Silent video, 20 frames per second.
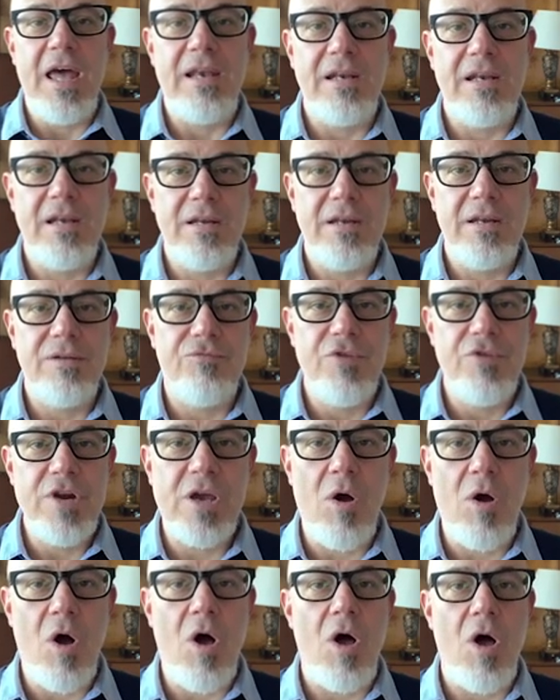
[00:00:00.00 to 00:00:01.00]
and
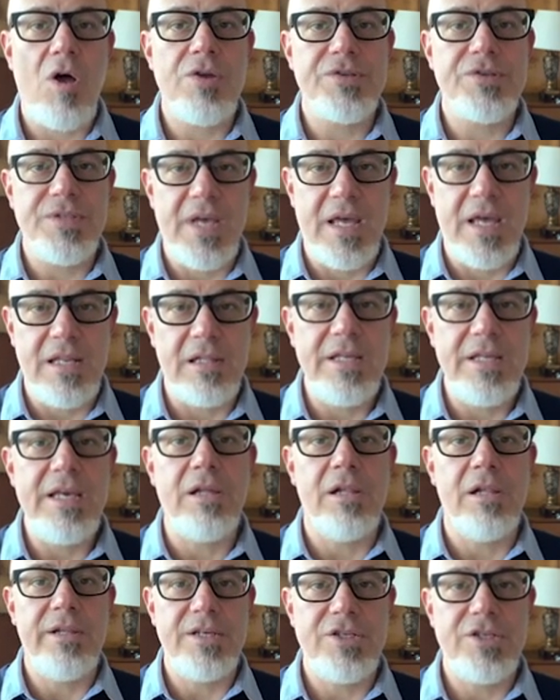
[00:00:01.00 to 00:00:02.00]
recalls and
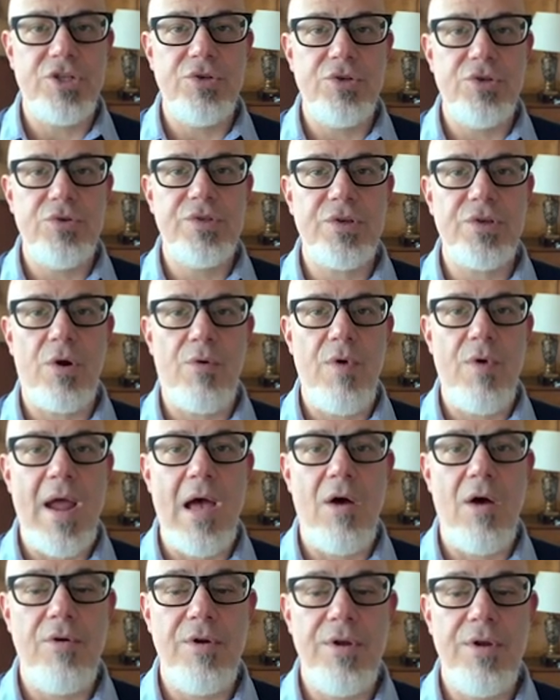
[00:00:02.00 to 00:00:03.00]
legal issues
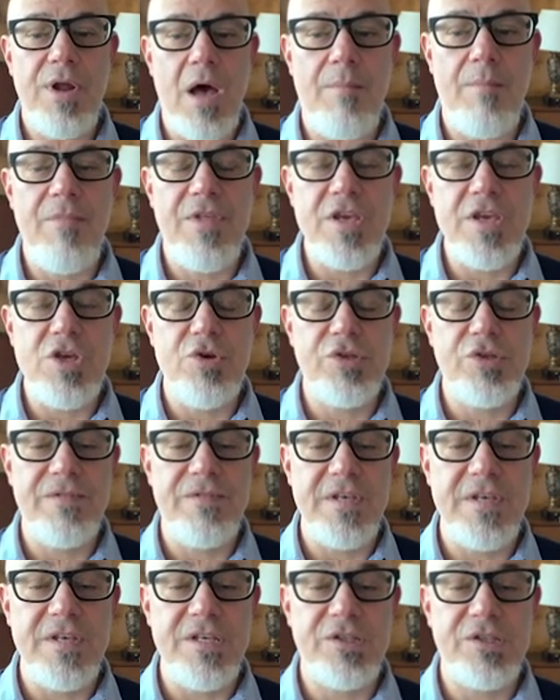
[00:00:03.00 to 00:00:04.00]
around the use
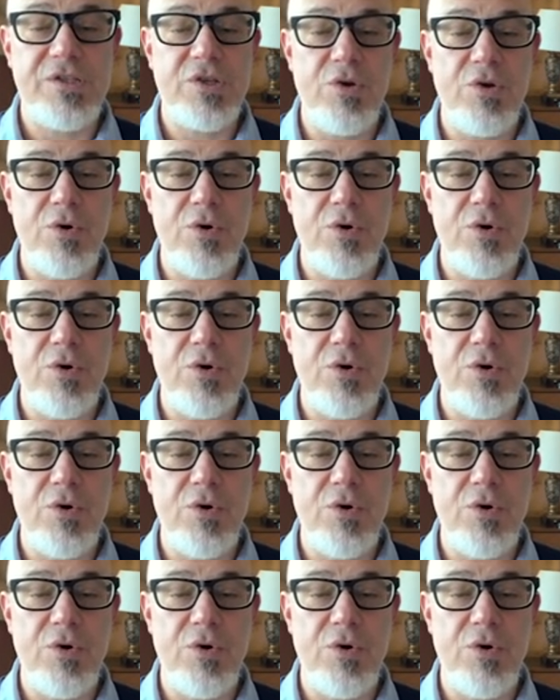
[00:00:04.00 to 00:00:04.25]
of these